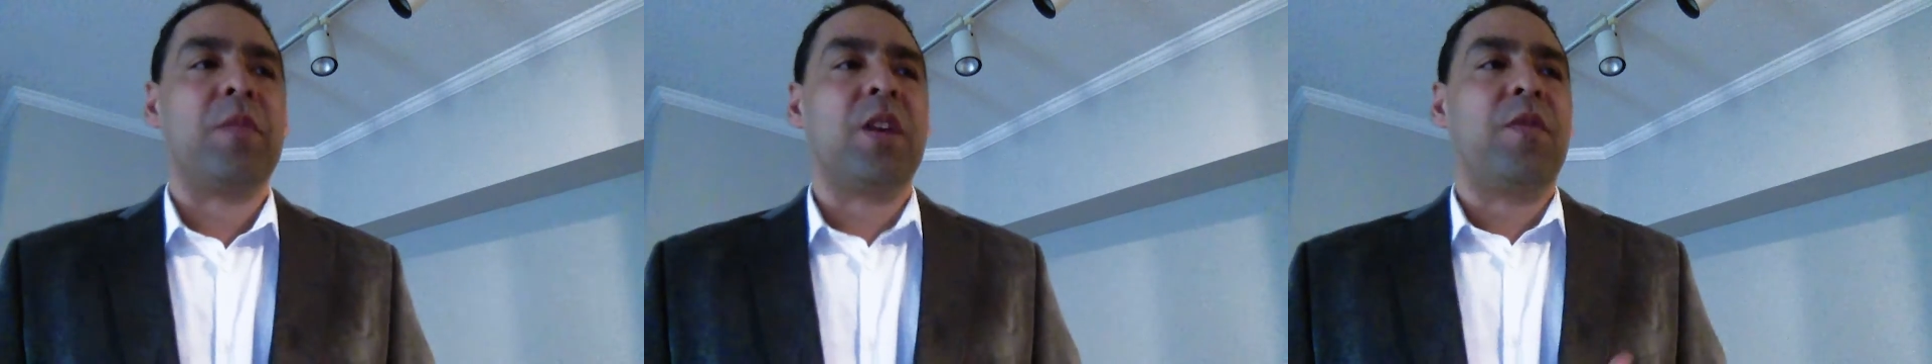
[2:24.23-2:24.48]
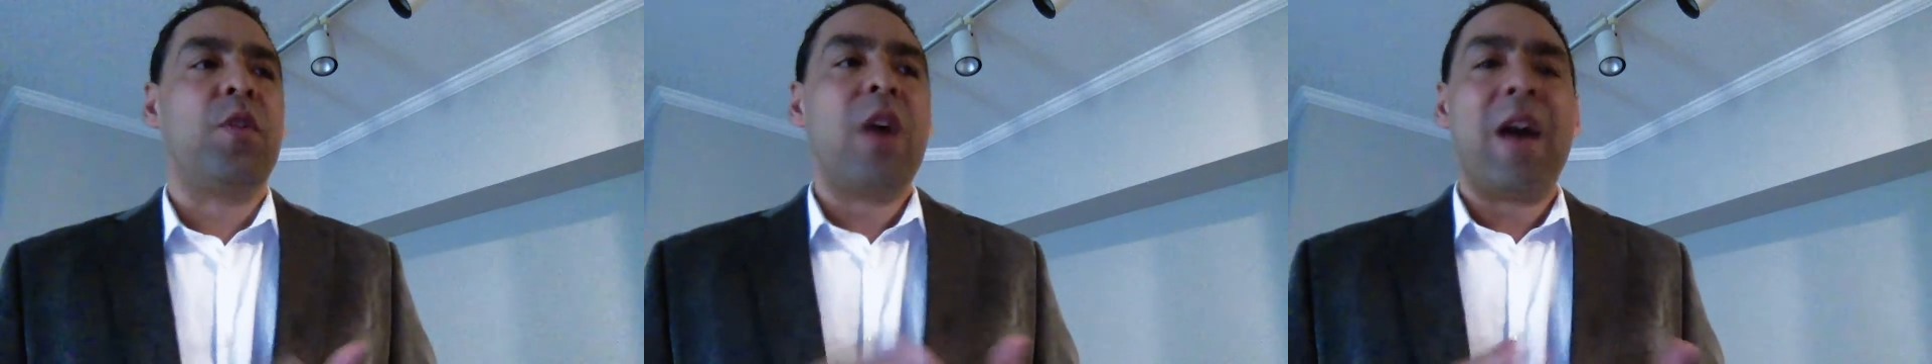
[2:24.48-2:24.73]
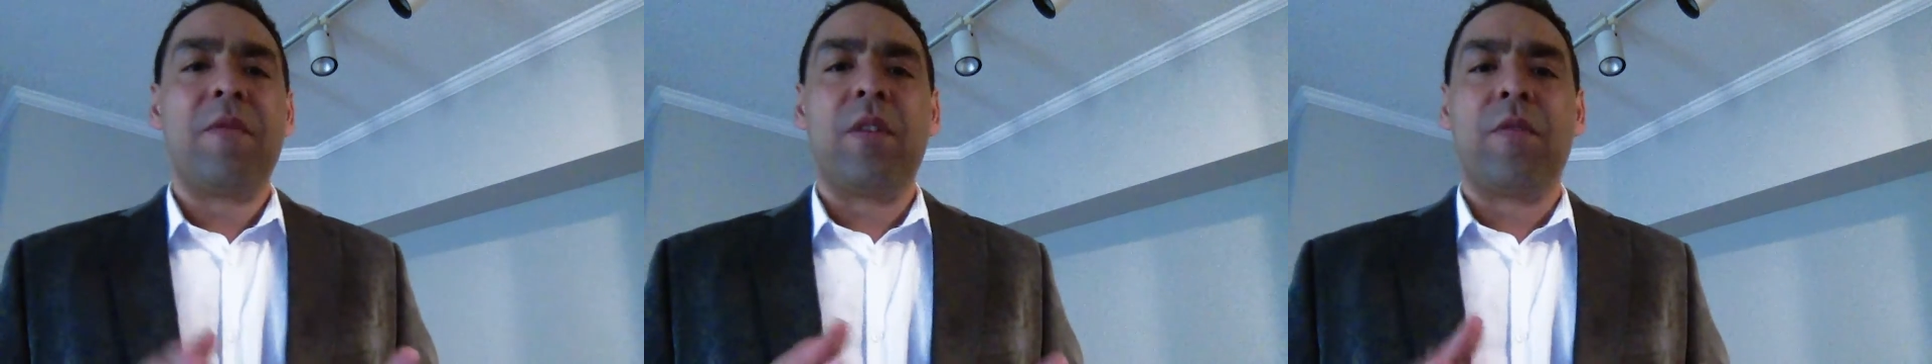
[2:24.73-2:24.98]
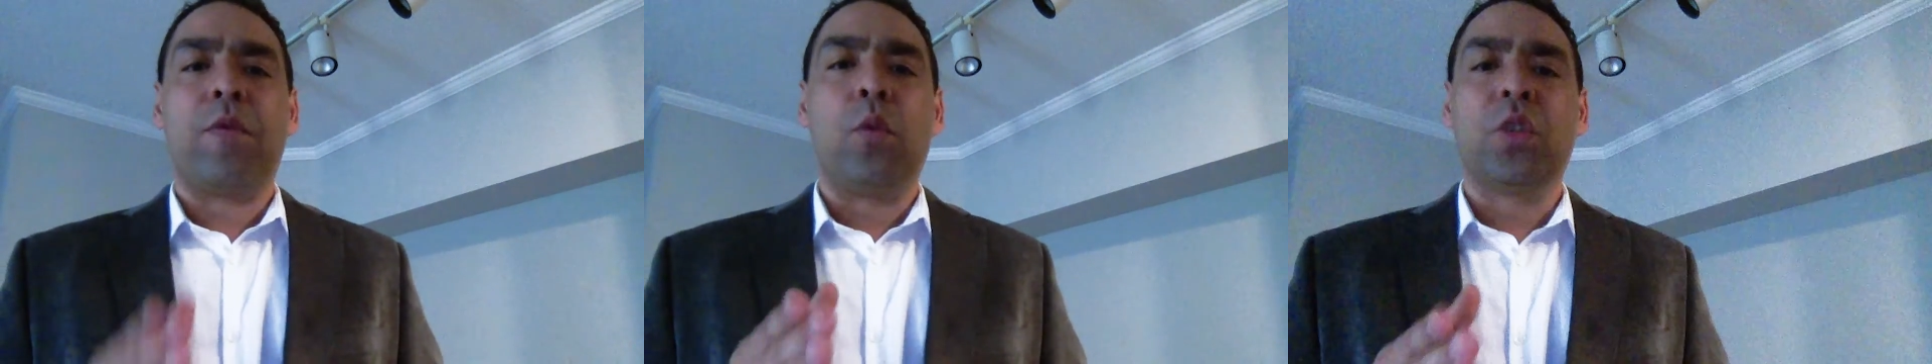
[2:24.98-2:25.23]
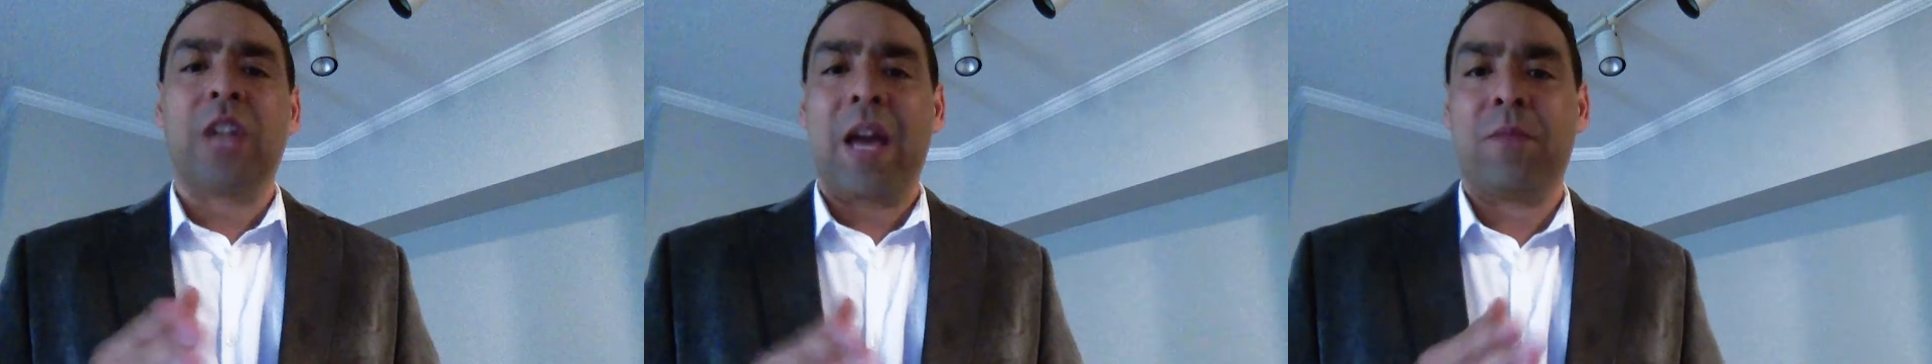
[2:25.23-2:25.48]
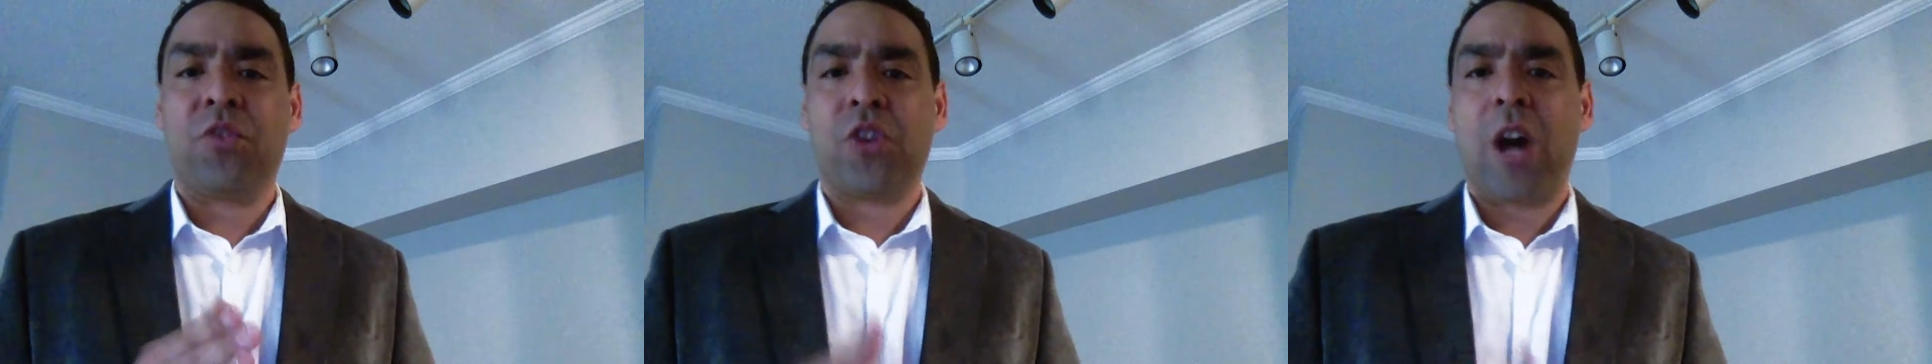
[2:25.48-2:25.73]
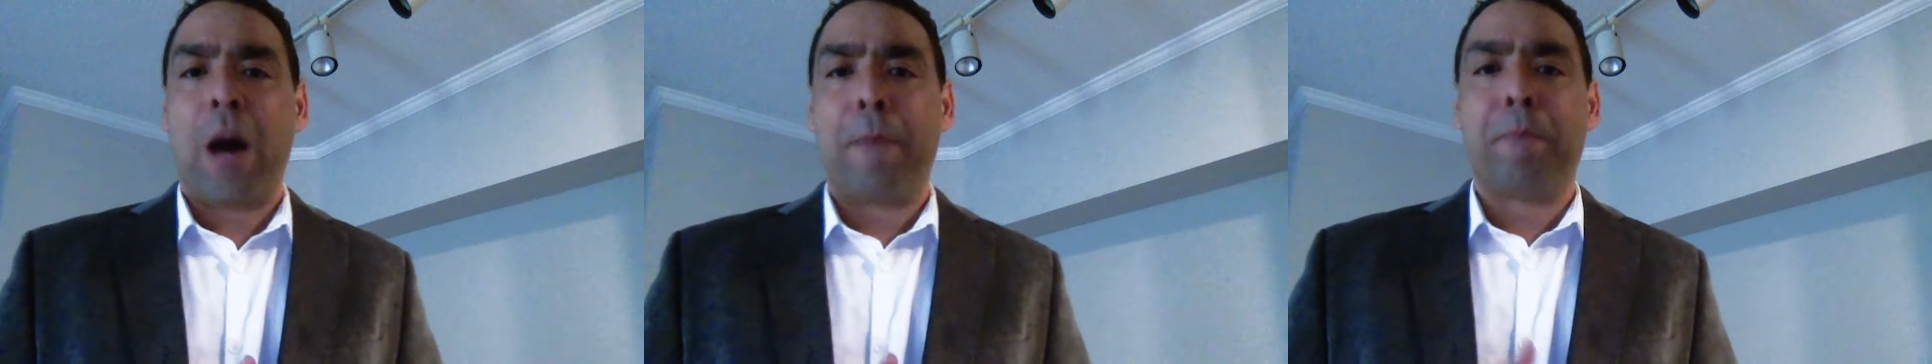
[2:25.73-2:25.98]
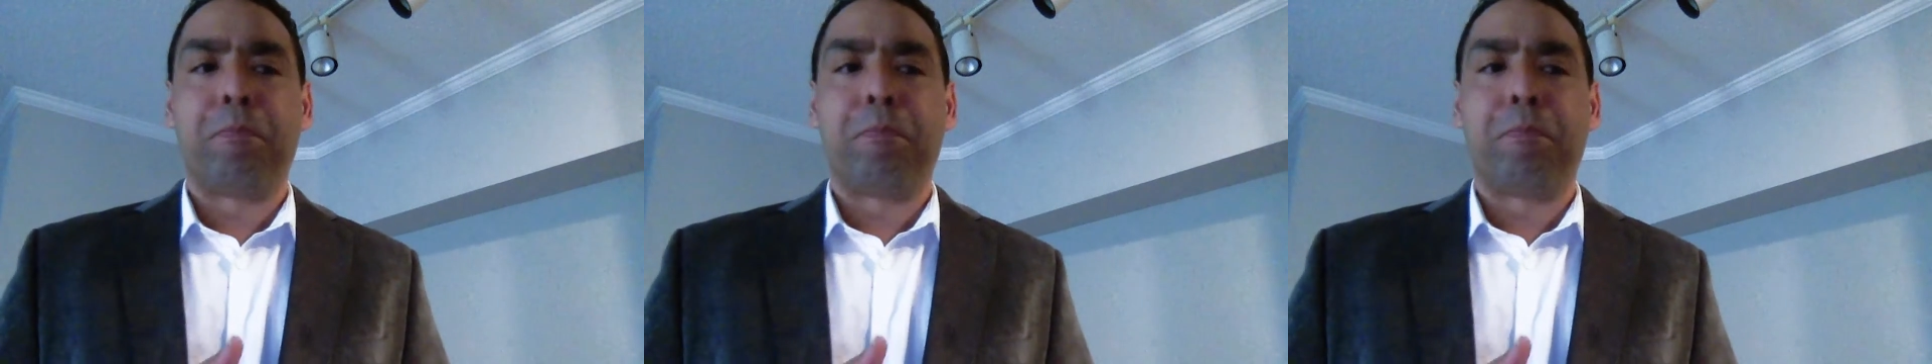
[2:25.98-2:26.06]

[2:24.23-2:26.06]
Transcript: If you have a full-time job,